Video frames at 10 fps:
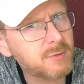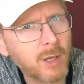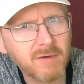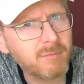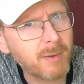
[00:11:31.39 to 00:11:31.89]

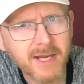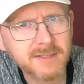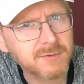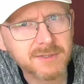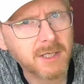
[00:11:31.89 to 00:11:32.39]
12
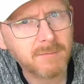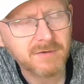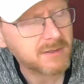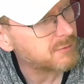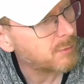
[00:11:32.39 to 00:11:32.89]
bags or
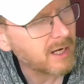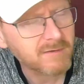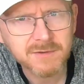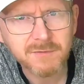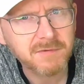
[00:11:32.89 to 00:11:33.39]
something,
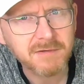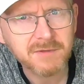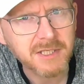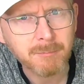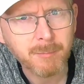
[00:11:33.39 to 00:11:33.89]
12 to
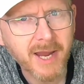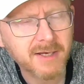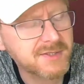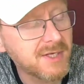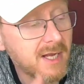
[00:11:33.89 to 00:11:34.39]
15
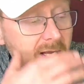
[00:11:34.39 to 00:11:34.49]
bags.